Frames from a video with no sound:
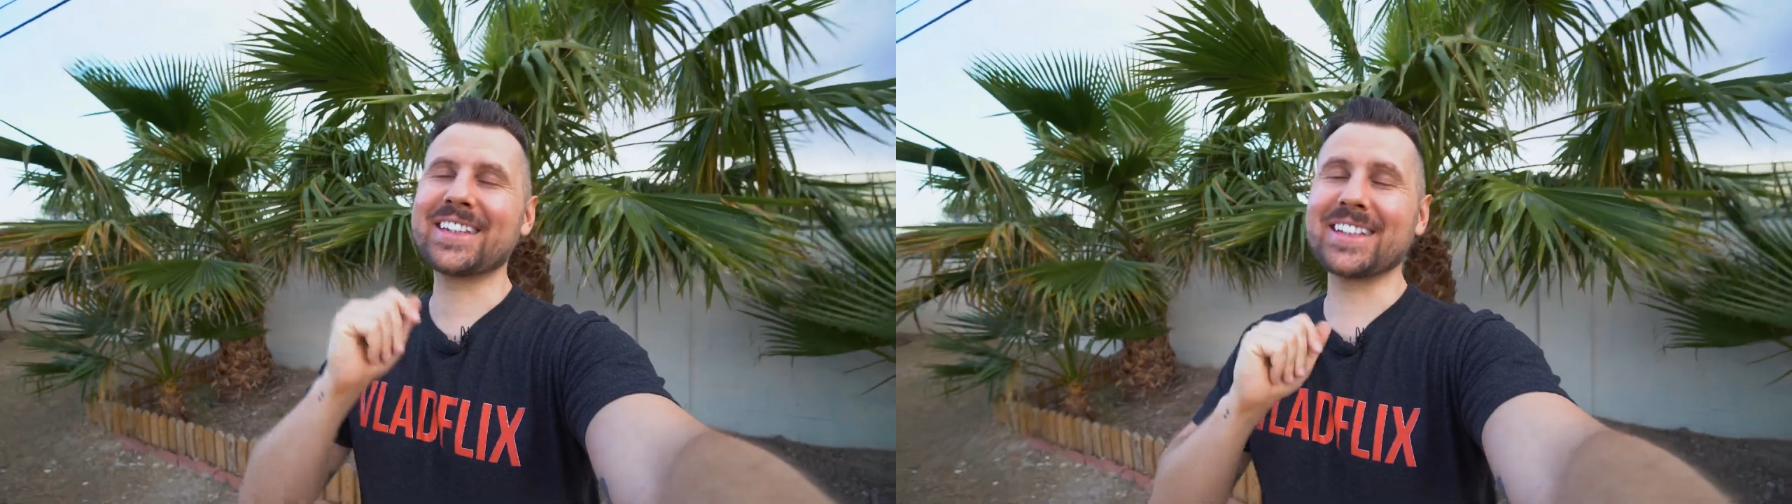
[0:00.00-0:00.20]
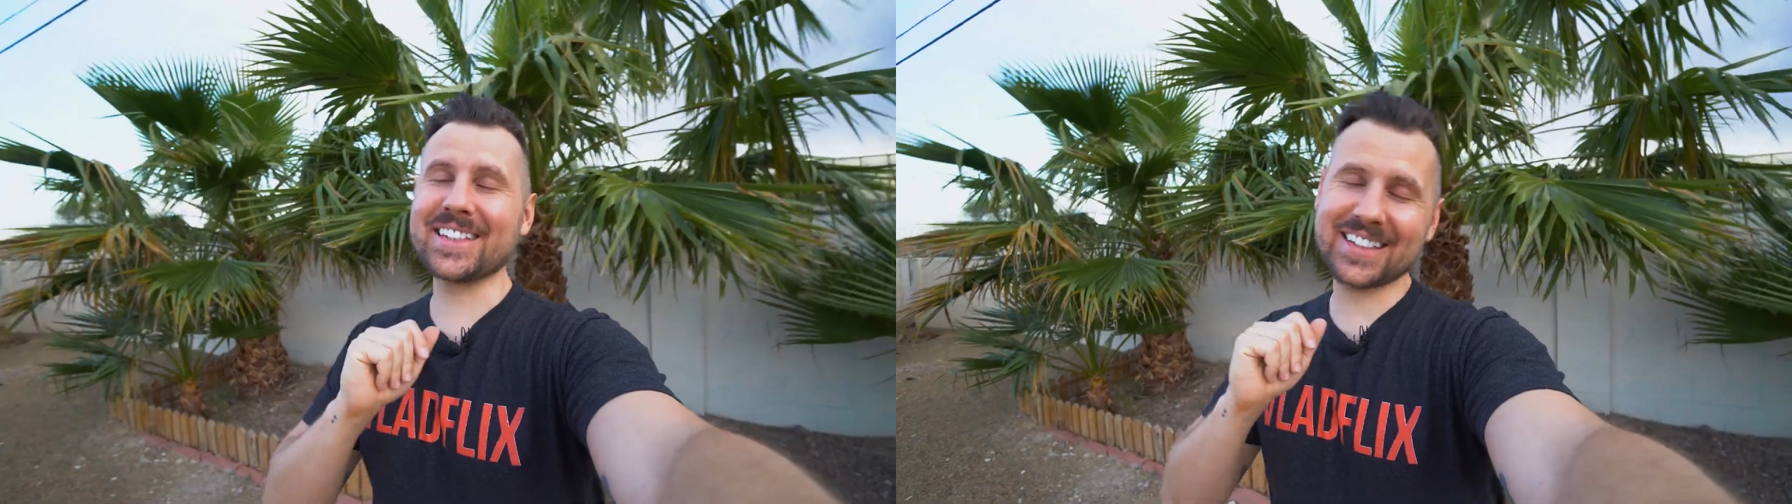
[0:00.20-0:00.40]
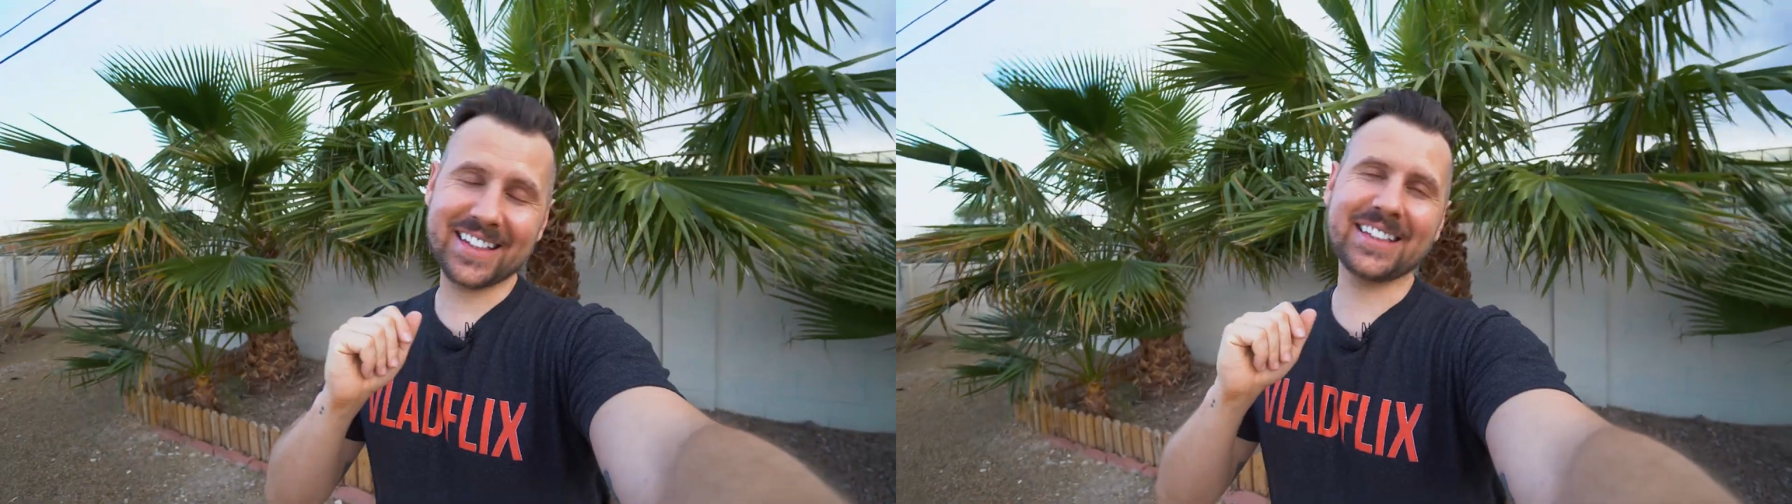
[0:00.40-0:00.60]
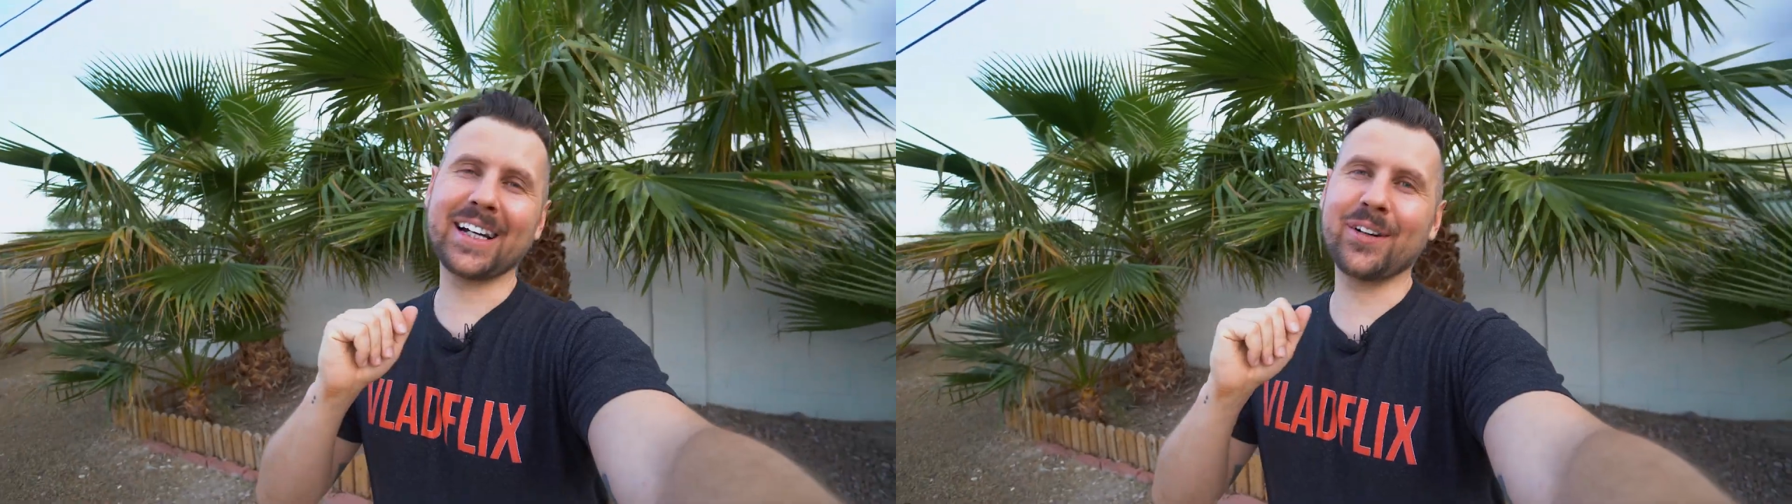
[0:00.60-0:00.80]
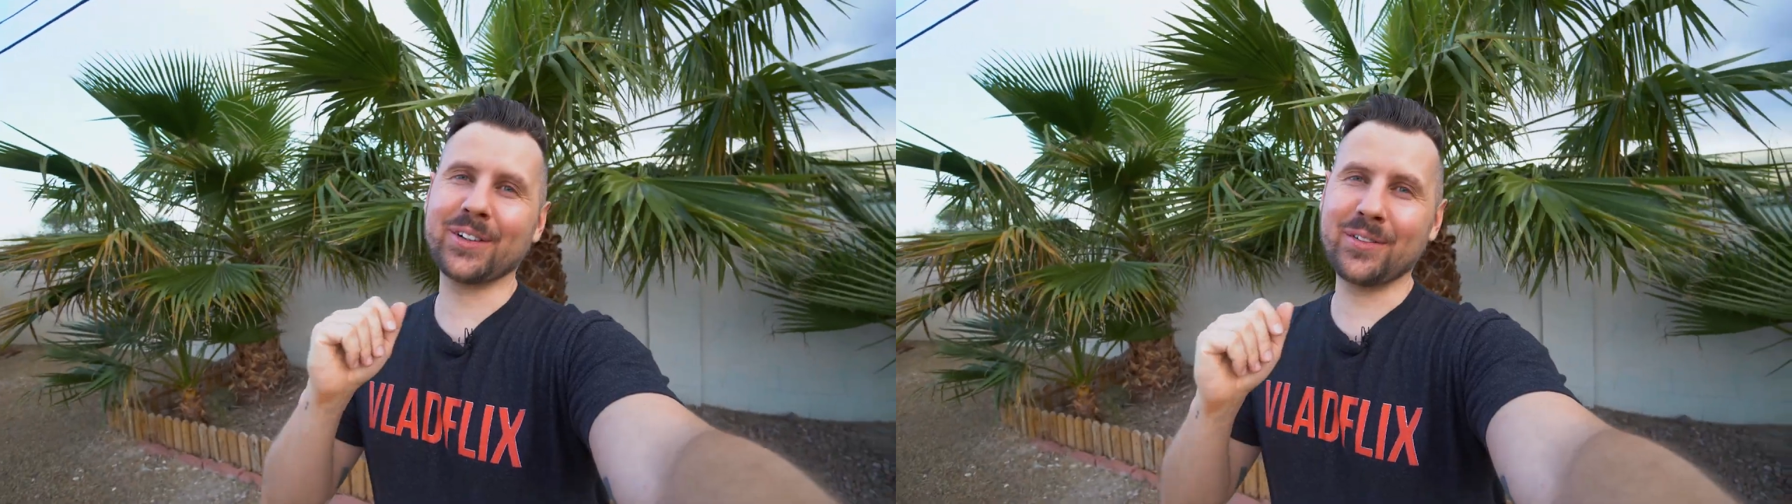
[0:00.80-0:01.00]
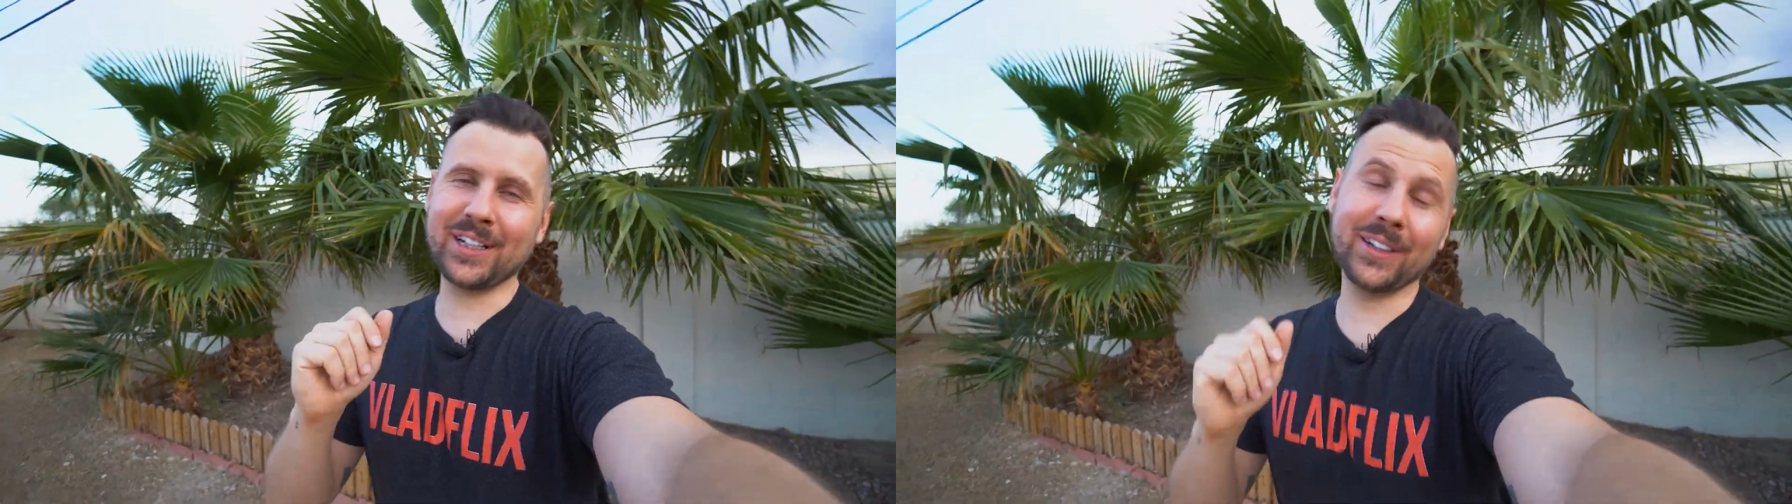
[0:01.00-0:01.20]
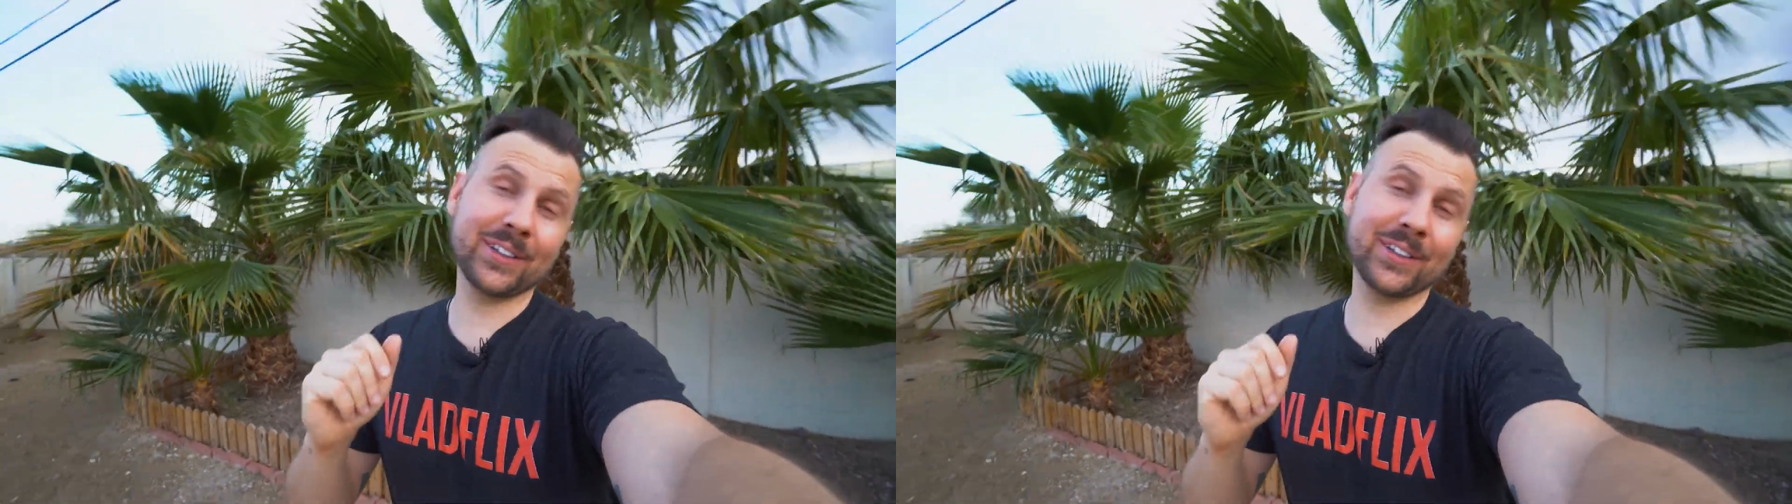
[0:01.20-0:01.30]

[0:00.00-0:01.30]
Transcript: this is how it really